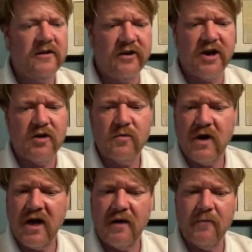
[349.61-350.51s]

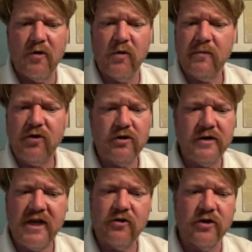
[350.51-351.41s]
We're
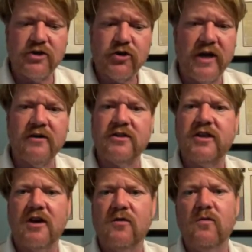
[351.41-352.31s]
pulling in on a trailer,
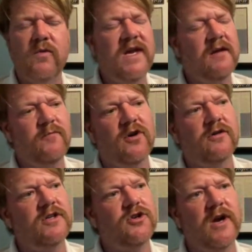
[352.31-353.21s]
so we can pull
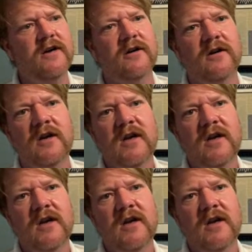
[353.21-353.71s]
a trailer